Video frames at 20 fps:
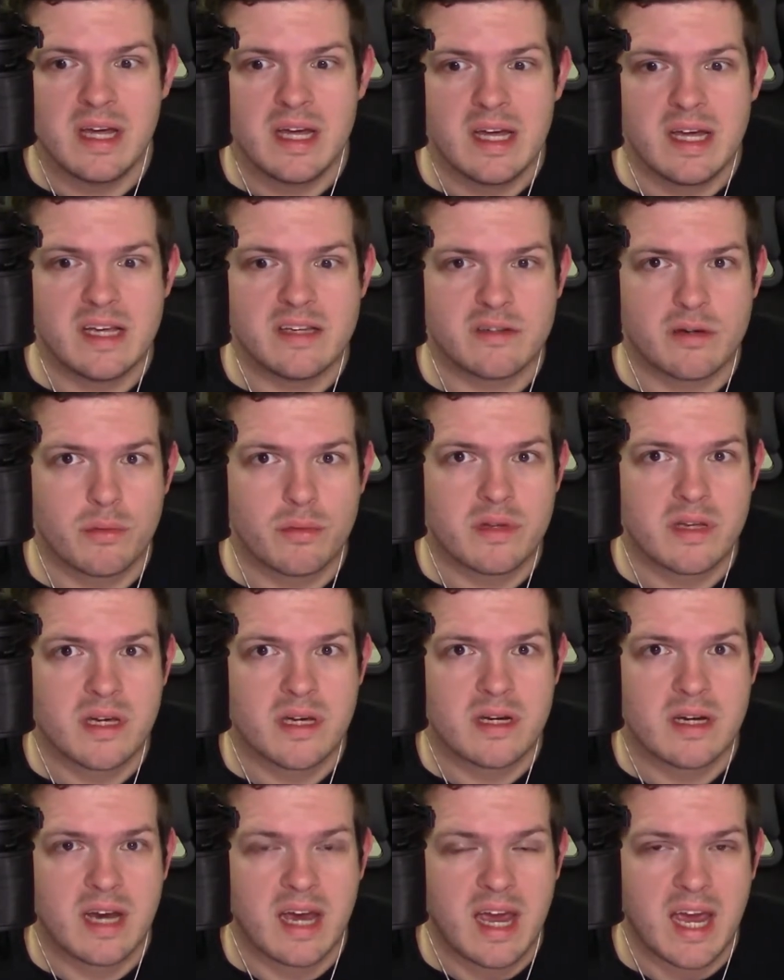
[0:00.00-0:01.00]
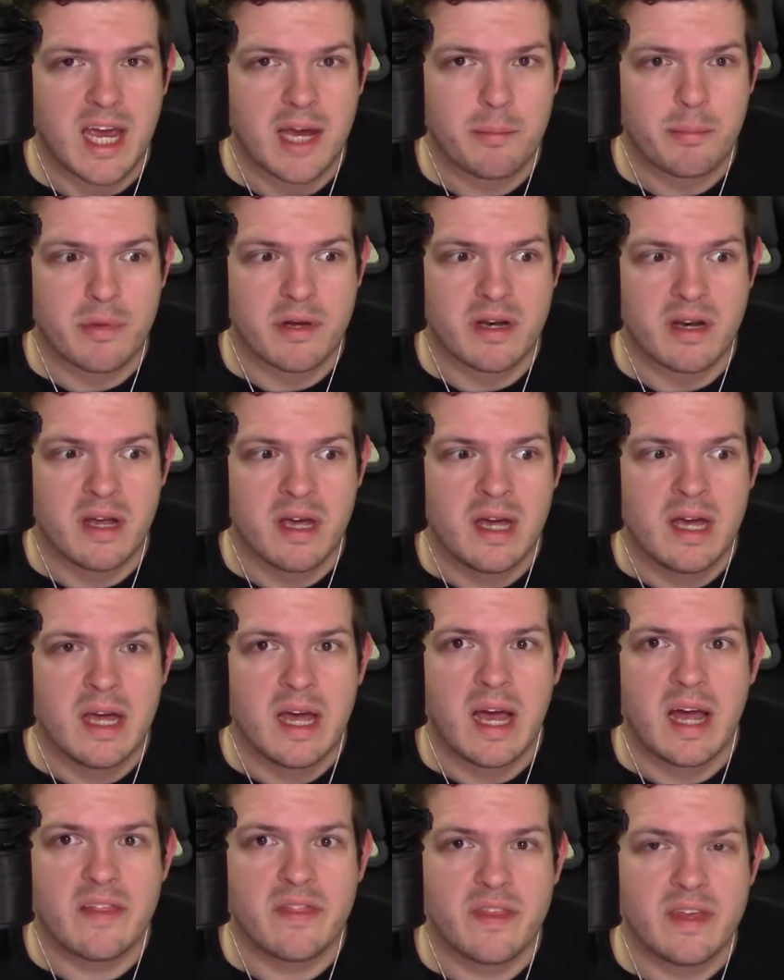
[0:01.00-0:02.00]
is only going to happen
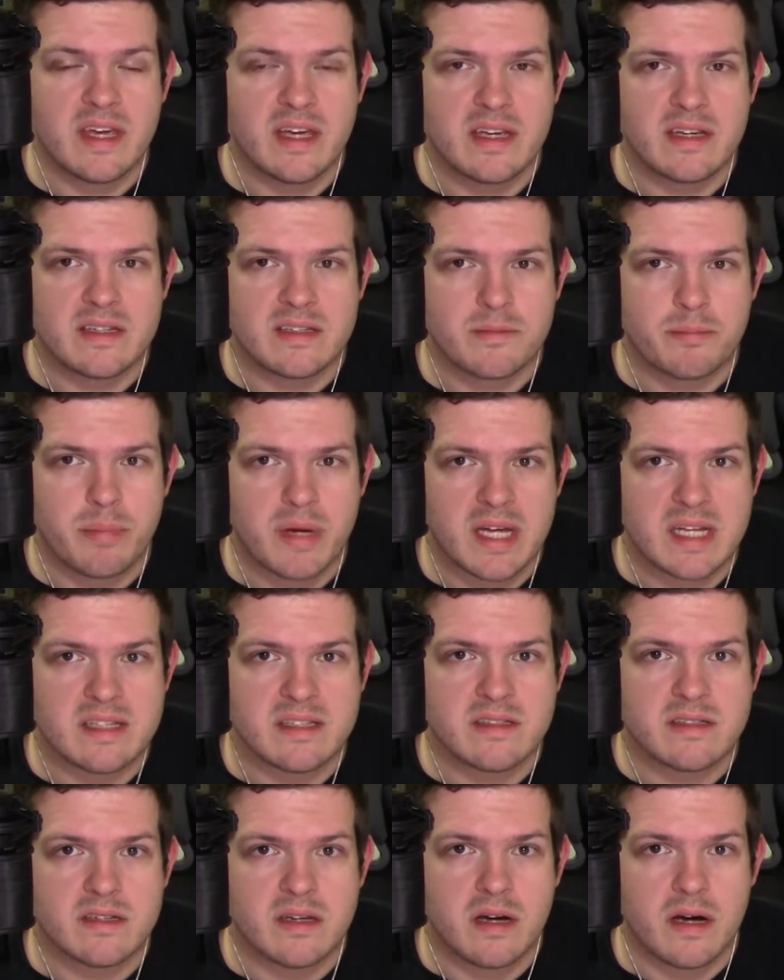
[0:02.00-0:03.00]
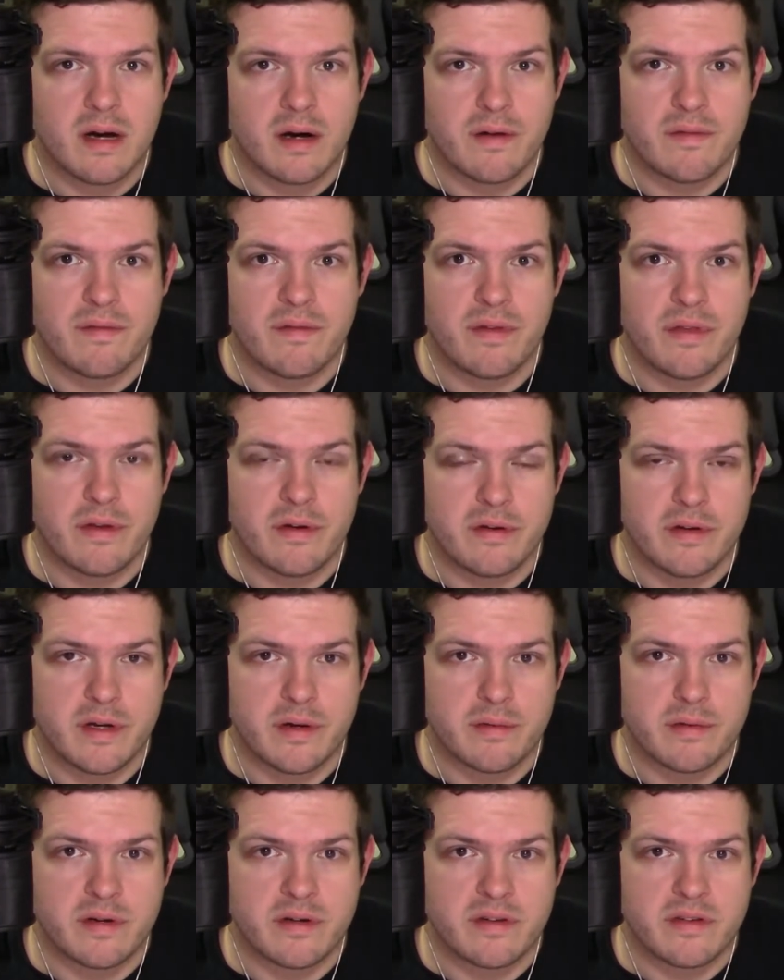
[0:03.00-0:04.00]
at the expense of their
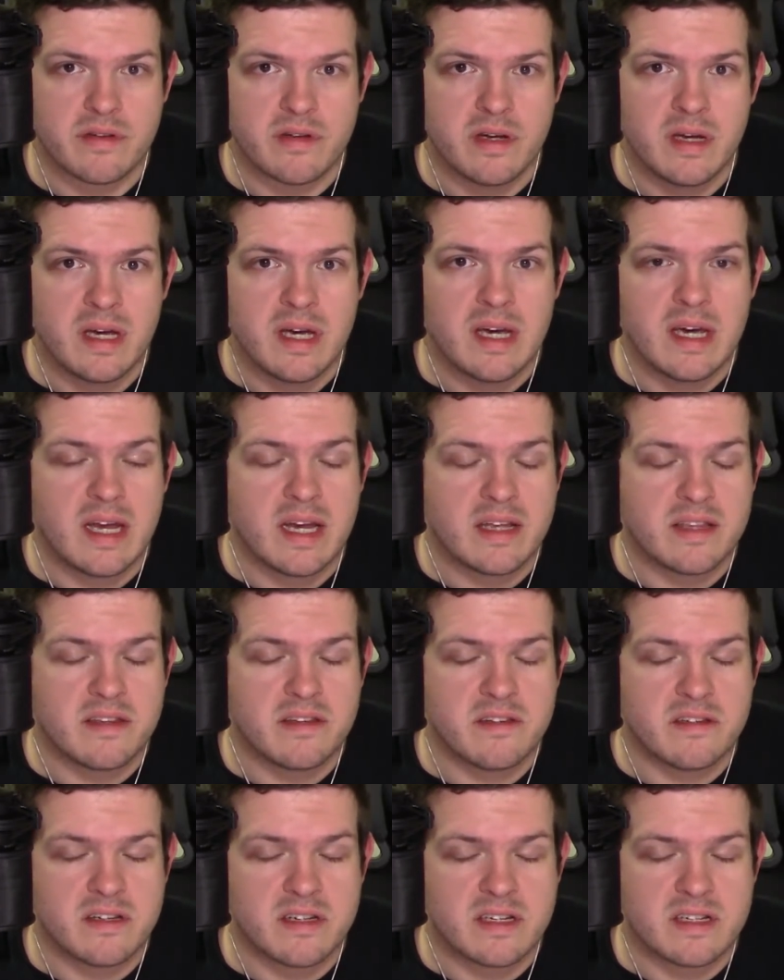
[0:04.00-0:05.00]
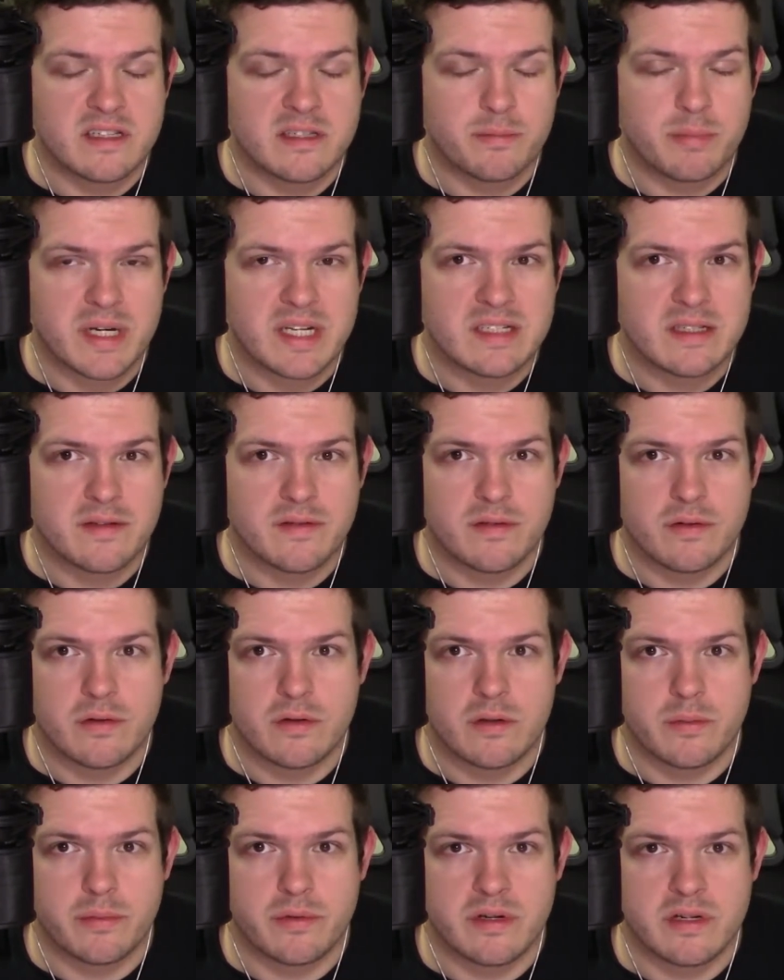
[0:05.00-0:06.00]
donors, and at the expense of the
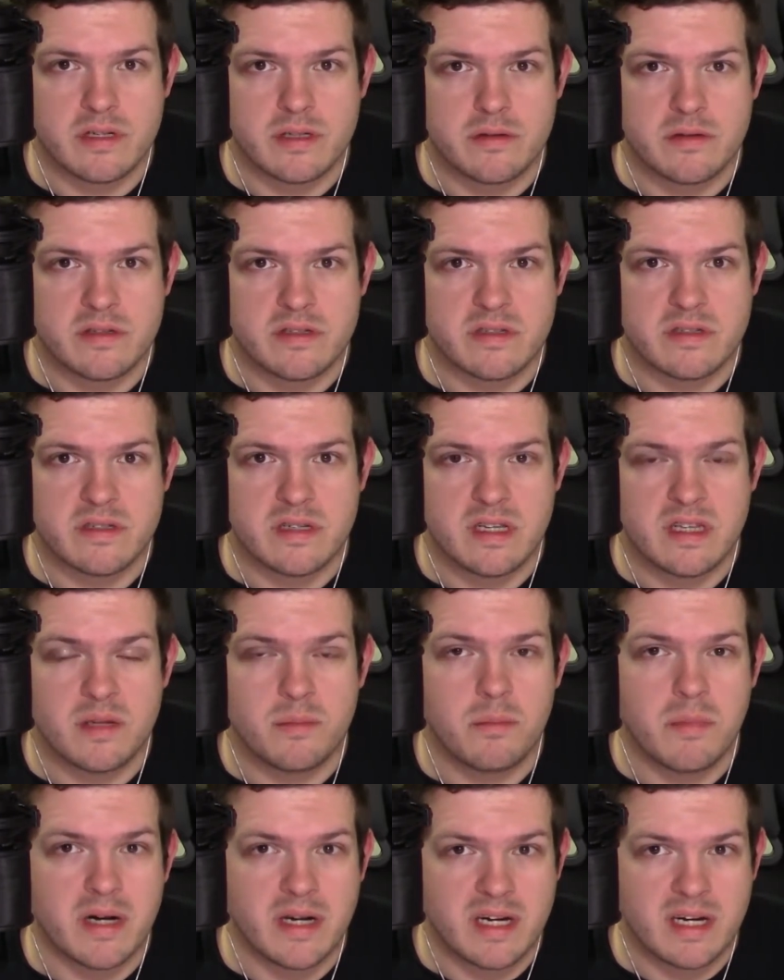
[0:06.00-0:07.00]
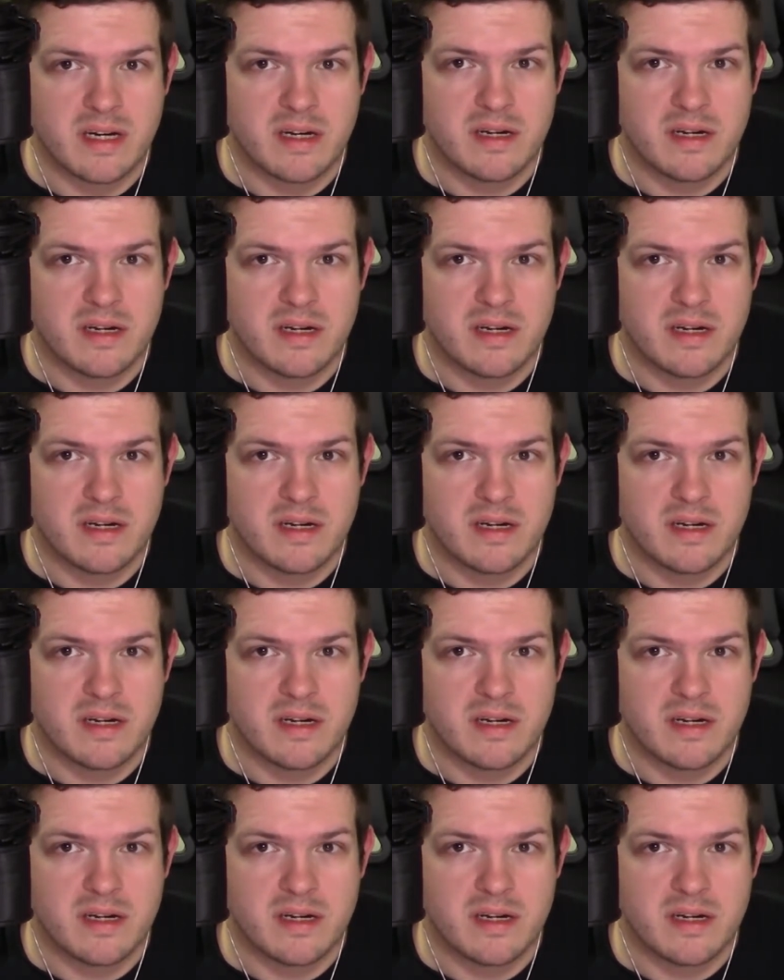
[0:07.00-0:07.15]
corporate interests and the money.